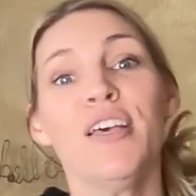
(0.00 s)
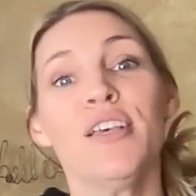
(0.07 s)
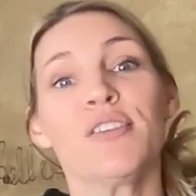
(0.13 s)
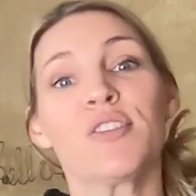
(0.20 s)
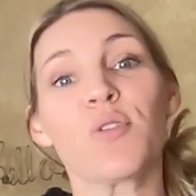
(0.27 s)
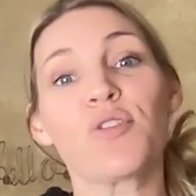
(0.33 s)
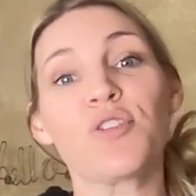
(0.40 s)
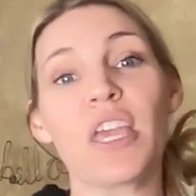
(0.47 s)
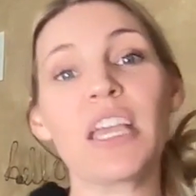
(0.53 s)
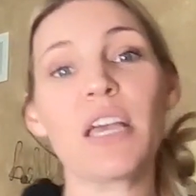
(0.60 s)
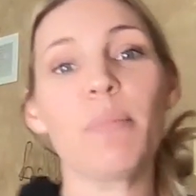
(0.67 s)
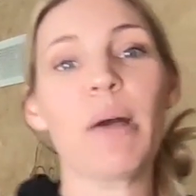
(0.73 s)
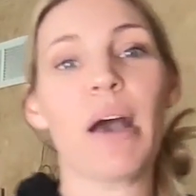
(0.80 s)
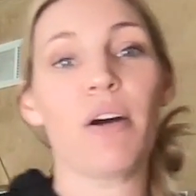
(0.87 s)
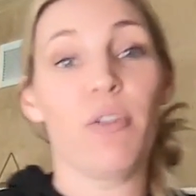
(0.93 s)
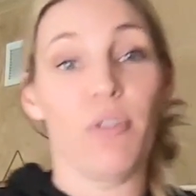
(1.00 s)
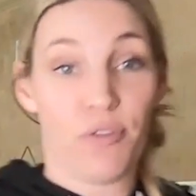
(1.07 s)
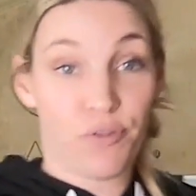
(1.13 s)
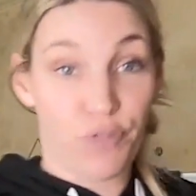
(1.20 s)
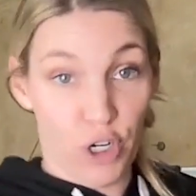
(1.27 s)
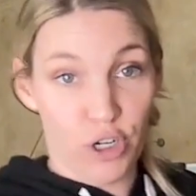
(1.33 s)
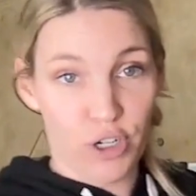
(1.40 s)
So think about
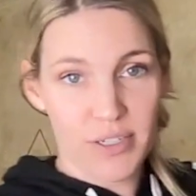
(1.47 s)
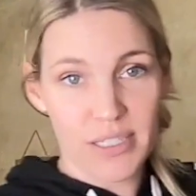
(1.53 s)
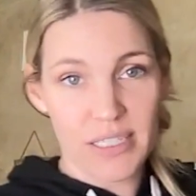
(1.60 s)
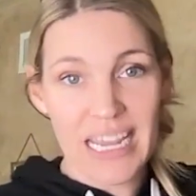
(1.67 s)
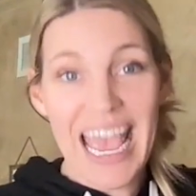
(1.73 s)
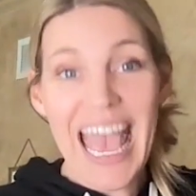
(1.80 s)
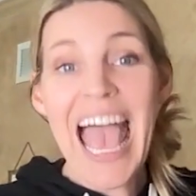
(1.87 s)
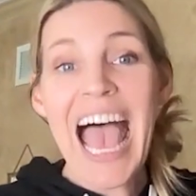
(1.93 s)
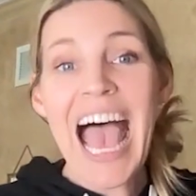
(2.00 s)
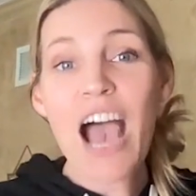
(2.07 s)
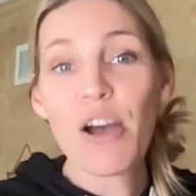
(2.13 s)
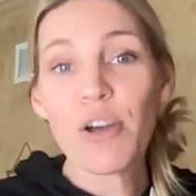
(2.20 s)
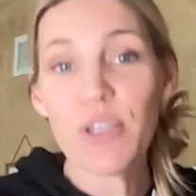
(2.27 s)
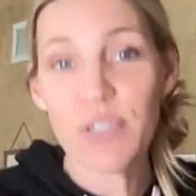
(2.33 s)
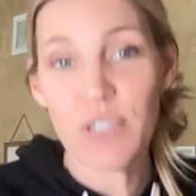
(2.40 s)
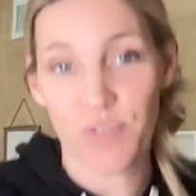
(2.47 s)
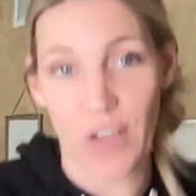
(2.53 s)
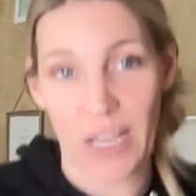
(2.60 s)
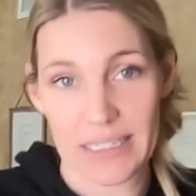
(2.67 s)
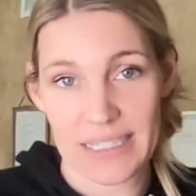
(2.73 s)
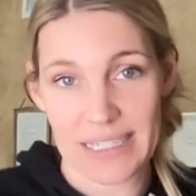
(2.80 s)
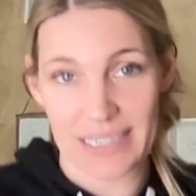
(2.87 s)
first how you
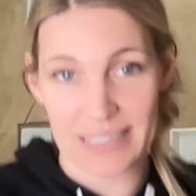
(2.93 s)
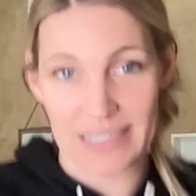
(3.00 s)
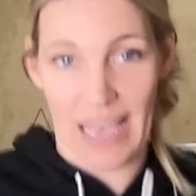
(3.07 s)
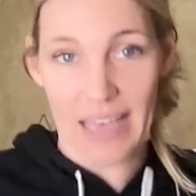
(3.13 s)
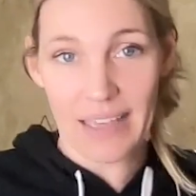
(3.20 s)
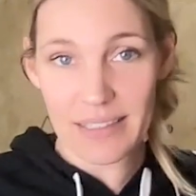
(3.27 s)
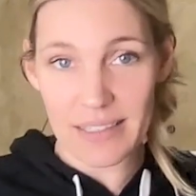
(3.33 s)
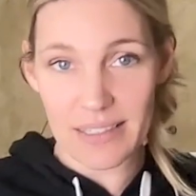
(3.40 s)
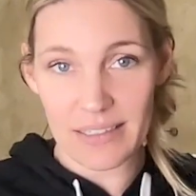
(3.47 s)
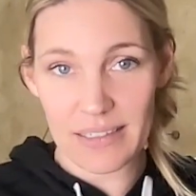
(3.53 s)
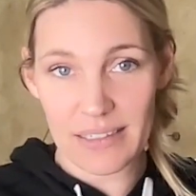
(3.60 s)
define success.